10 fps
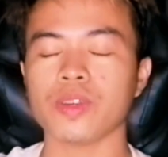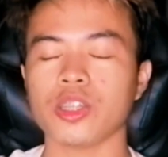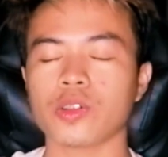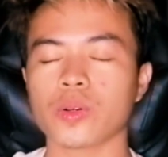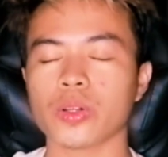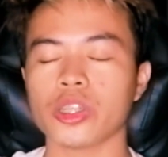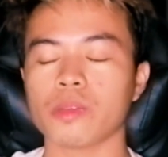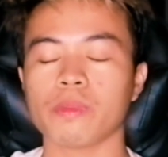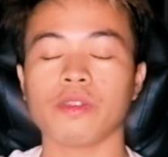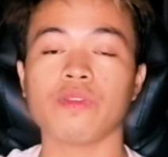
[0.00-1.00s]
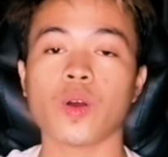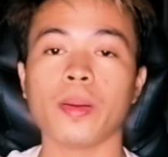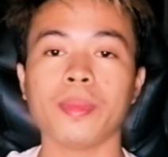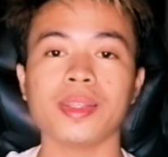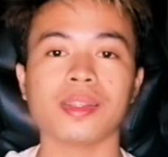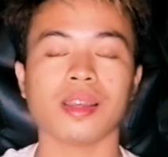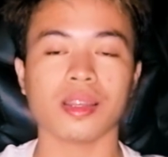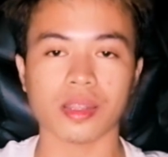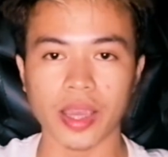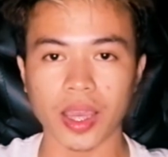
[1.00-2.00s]
features,
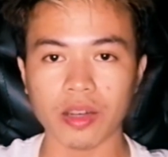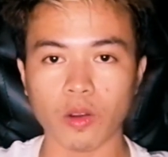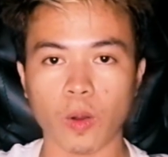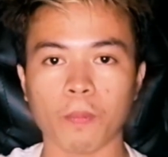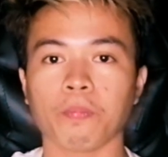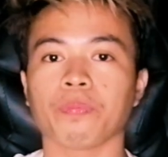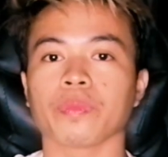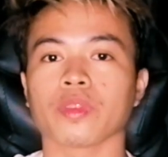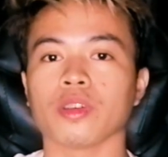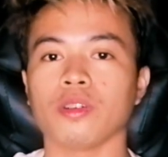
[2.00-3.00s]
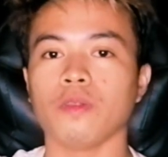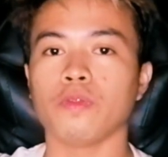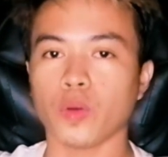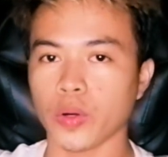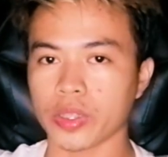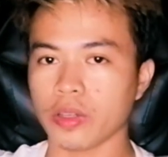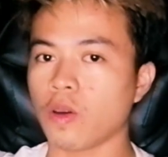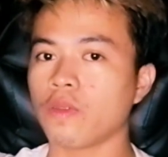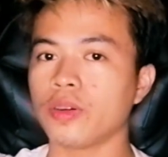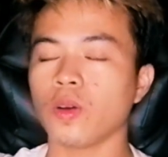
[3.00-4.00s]
performances, and of course the
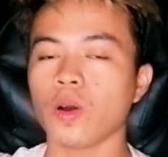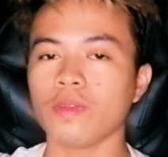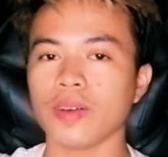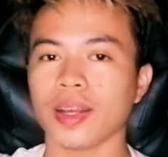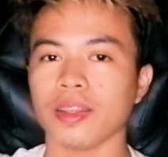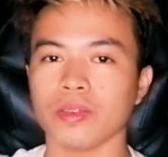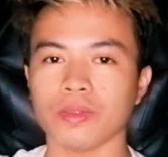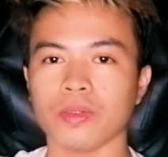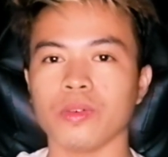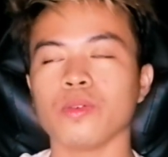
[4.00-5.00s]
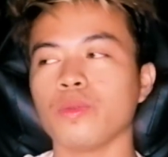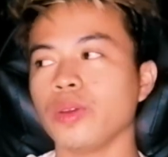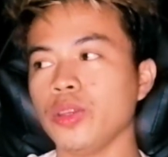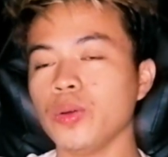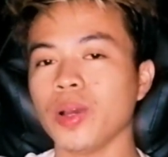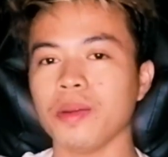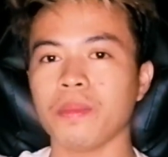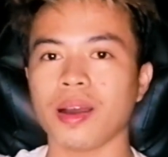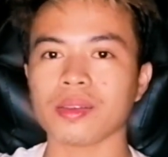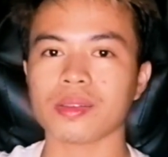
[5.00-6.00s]
overall value. When you
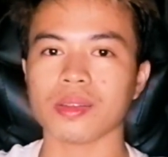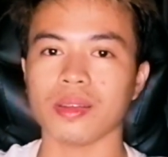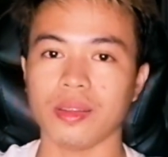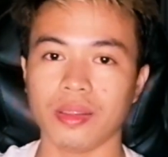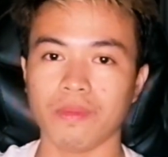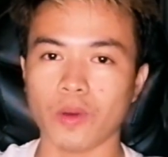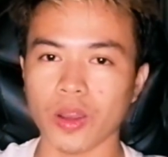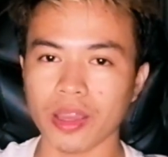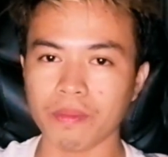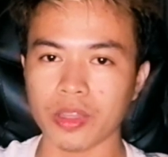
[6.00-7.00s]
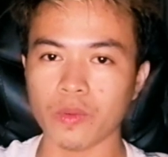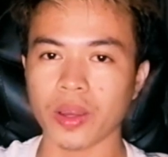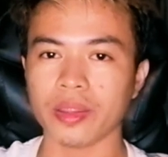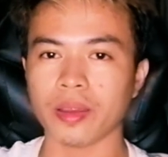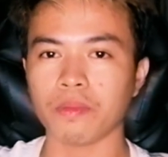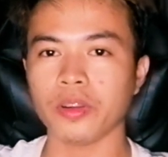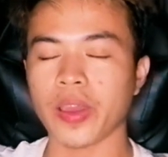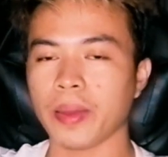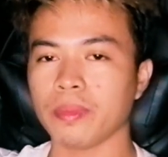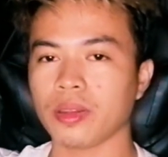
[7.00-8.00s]
unbox the Boya
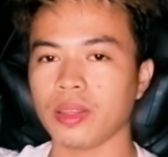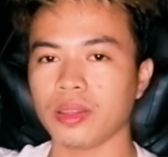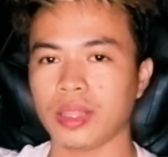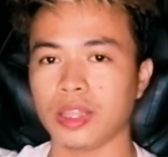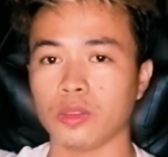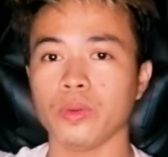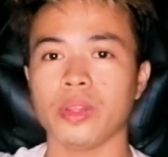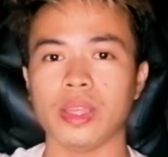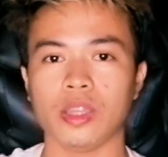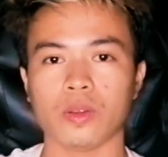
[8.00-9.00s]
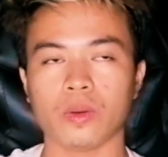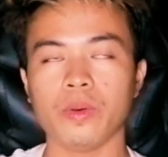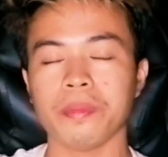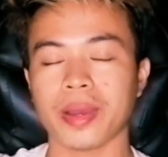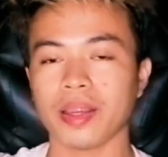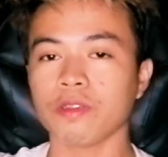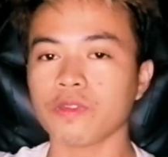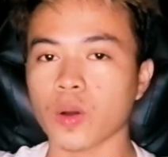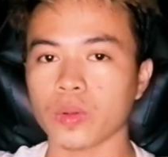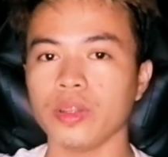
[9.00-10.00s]
BY-WM3T2-DU
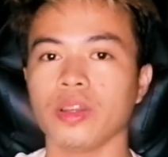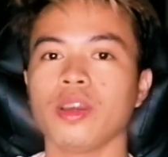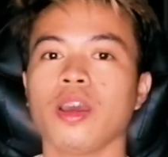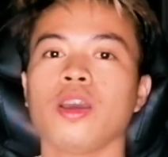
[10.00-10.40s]
microphone